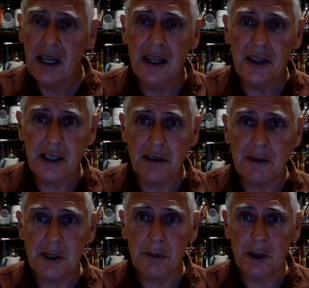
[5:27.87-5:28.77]
Thank you for
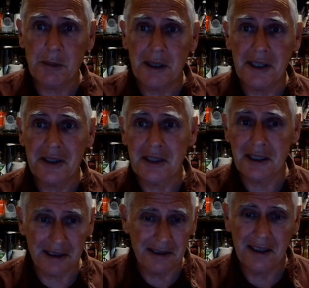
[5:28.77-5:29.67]
supporting me this year.